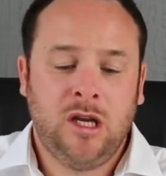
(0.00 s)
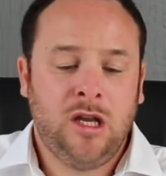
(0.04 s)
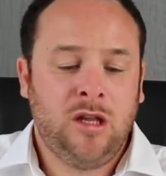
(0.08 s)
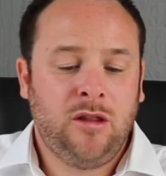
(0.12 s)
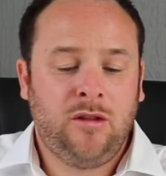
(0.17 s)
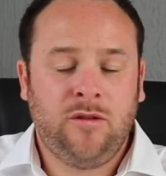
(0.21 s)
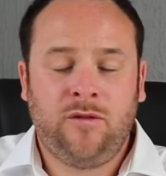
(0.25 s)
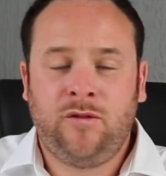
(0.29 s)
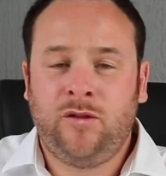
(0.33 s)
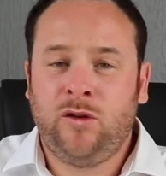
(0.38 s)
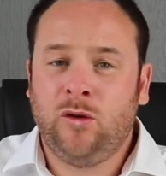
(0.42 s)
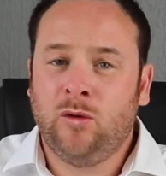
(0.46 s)

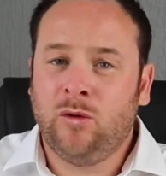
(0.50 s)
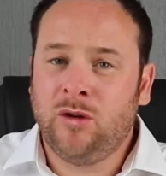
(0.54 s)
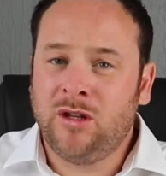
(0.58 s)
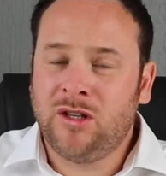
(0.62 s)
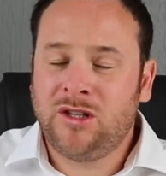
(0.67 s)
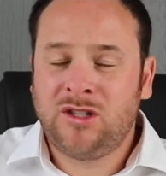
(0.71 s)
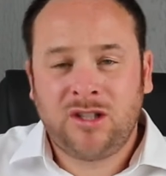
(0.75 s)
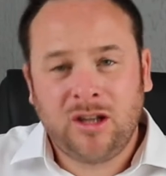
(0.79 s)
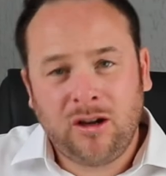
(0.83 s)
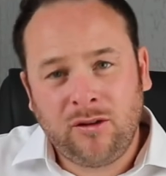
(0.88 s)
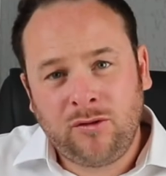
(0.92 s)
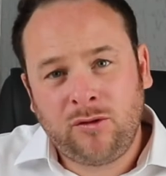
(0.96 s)
The fuel
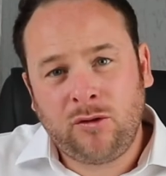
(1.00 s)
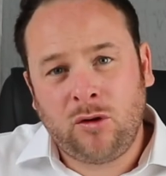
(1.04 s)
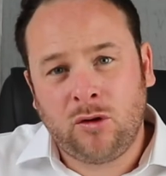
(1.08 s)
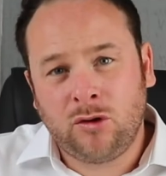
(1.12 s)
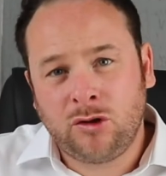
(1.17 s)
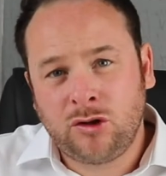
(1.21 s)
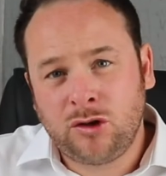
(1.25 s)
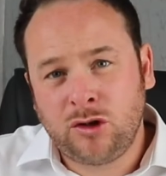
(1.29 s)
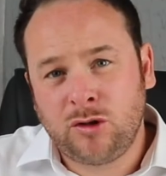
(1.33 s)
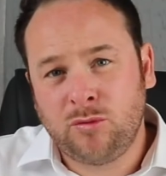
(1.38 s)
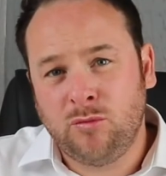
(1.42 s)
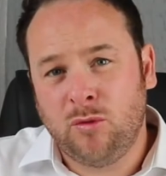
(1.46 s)
itself
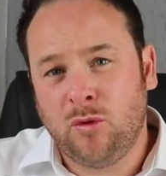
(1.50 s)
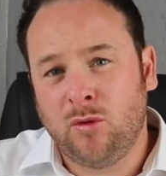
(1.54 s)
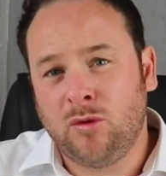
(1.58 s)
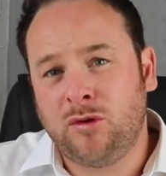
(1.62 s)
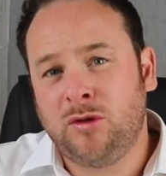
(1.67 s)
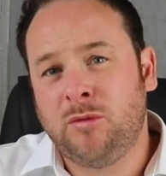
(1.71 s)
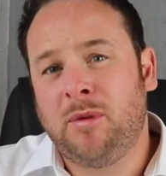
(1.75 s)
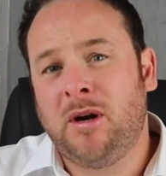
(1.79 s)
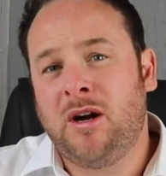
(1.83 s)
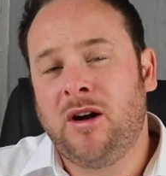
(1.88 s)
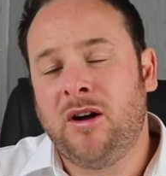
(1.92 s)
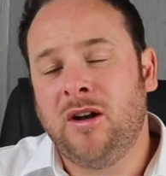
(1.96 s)
costs more
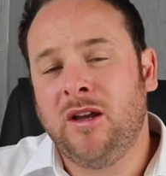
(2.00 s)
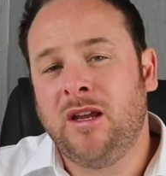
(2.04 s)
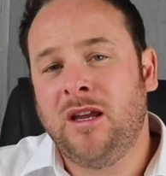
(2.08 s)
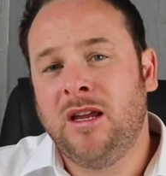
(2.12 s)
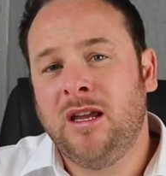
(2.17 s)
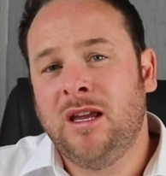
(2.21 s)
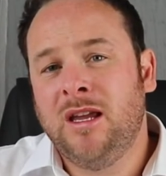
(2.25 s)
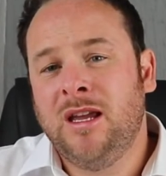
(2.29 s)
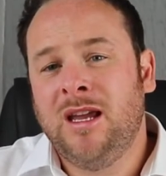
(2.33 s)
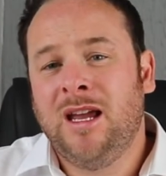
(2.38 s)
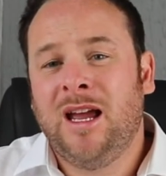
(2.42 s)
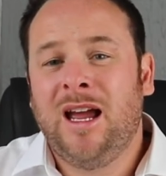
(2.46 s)
to buy,
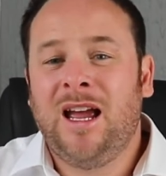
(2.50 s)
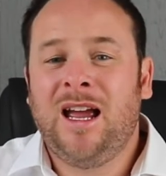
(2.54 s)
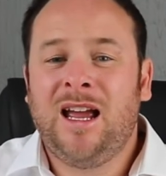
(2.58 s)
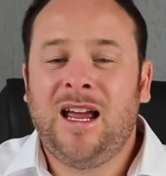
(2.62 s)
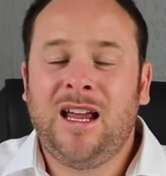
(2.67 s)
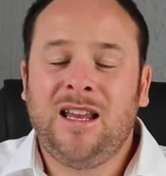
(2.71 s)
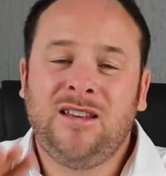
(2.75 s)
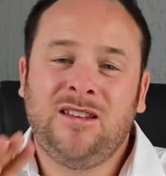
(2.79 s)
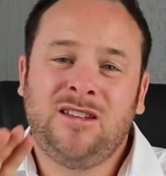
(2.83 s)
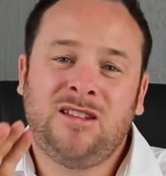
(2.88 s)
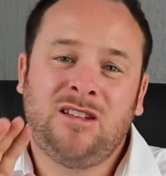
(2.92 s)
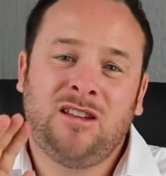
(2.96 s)

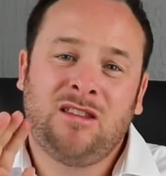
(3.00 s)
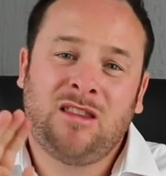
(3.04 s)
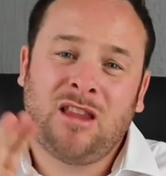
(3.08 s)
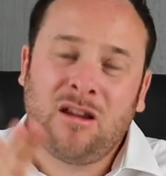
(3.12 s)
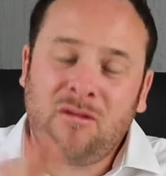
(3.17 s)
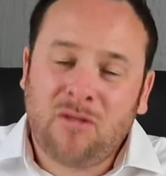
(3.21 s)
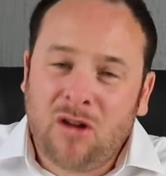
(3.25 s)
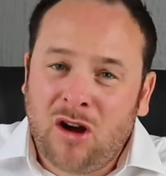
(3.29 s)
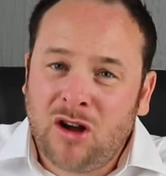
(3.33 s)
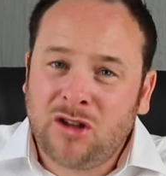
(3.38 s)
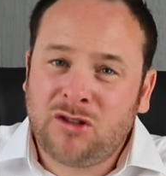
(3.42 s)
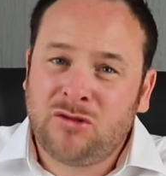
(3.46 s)
and
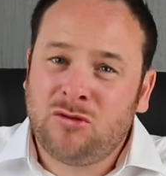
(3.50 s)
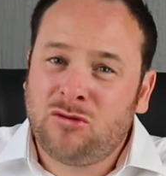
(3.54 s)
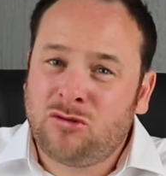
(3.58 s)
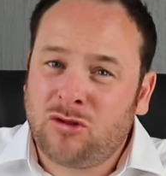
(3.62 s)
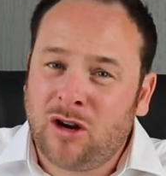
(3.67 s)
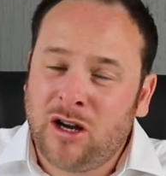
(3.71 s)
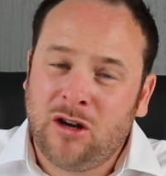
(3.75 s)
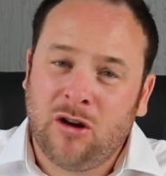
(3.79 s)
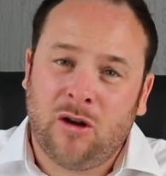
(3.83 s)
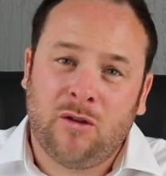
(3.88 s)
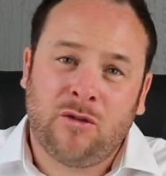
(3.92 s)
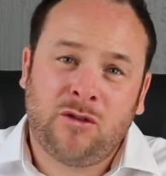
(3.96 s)
there are some
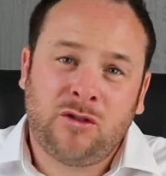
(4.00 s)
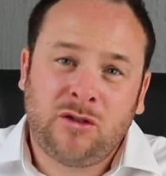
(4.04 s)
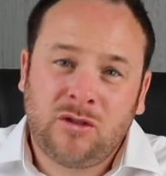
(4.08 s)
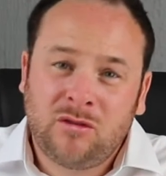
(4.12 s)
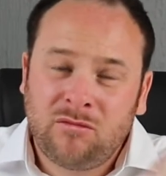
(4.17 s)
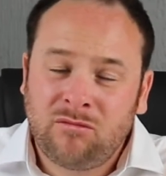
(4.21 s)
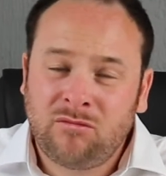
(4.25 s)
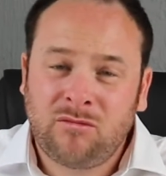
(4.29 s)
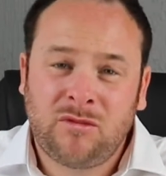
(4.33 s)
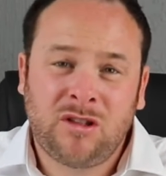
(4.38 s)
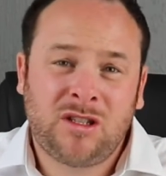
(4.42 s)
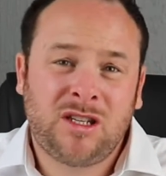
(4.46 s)
trade-offs.
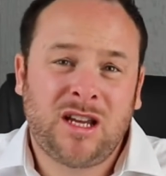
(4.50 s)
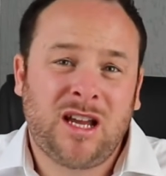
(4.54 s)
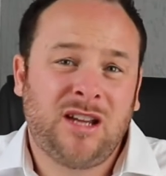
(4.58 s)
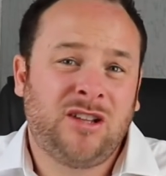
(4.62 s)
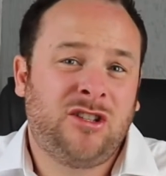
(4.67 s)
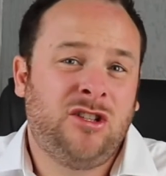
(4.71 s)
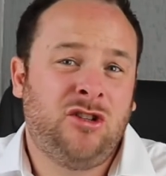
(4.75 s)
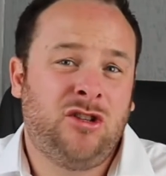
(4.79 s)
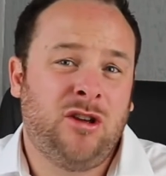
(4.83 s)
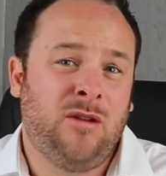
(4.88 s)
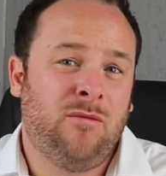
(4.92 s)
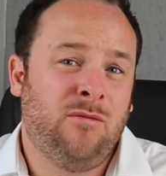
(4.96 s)
The
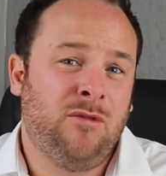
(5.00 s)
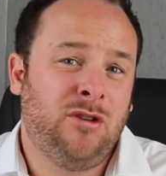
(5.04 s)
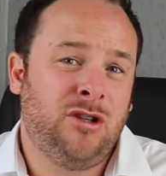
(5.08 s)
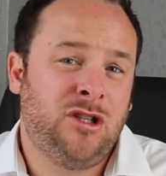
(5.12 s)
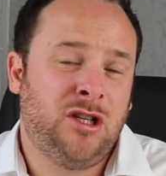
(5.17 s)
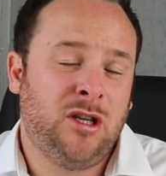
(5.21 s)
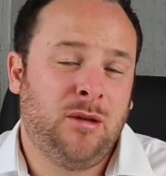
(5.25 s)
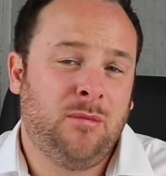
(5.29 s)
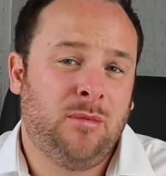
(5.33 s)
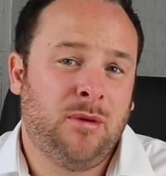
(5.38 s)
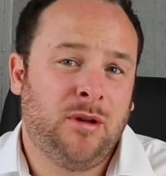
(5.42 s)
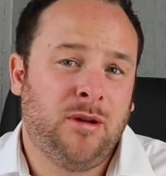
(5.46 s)
tax is generally
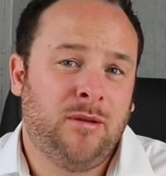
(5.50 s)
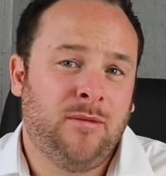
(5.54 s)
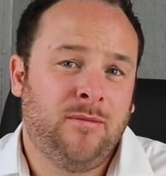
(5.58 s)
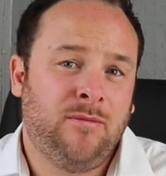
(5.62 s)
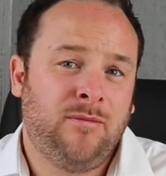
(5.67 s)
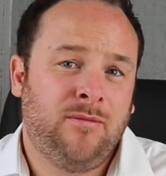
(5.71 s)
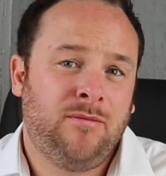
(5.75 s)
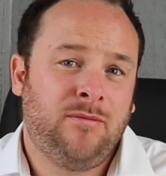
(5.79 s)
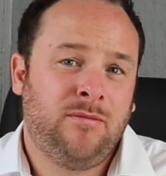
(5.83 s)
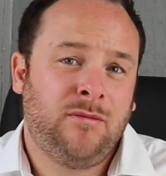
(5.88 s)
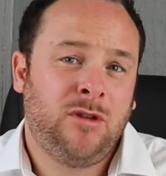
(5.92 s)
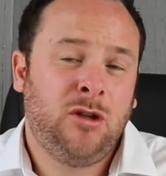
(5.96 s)
cheaper.
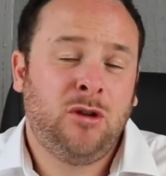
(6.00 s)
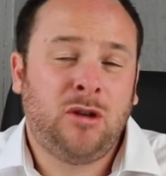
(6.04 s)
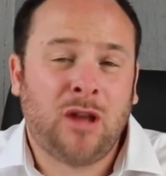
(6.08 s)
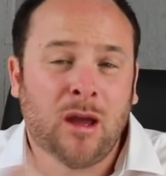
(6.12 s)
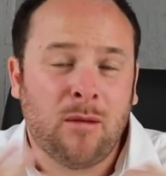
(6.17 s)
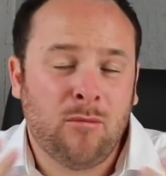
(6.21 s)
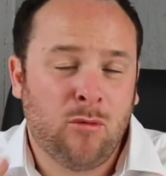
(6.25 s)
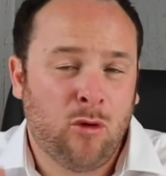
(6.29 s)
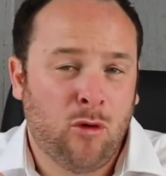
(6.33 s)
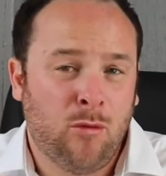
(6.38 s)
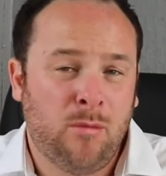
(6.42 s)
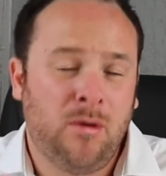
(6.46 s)
You get
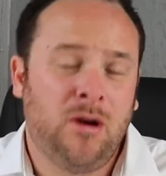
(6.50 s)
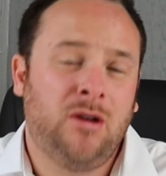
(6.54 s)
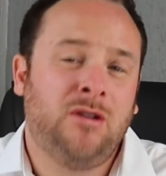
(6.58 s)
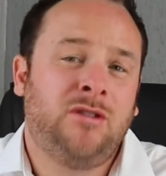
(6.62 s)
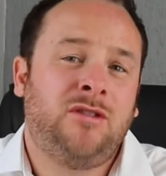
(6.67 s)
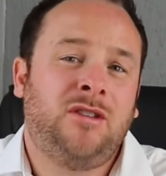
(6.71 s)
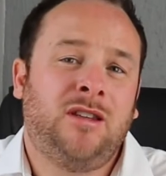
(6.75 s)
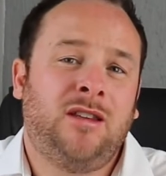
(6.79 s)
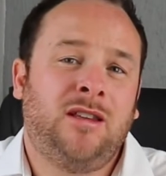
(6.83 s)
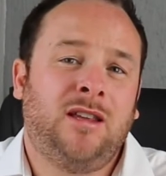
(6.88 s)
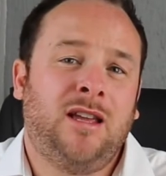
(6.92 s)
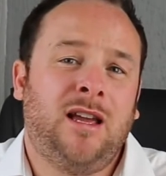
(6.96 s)
more miles
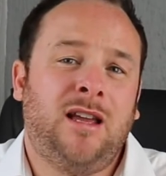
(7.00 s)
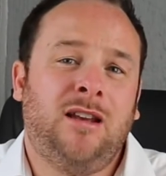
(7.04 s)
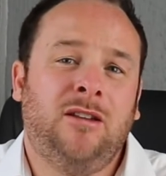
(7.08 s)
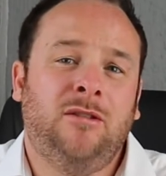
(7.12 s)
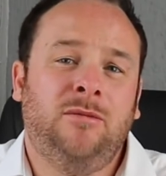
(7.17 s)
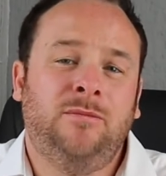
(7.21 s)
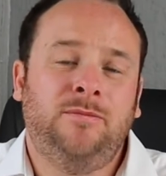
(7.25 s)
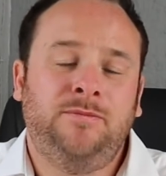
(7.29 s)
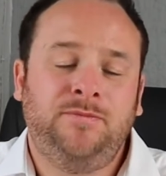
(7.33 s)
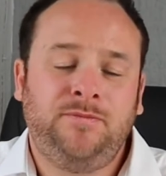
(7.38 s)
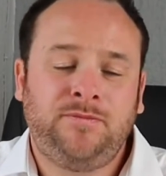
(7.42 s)
to the gallon.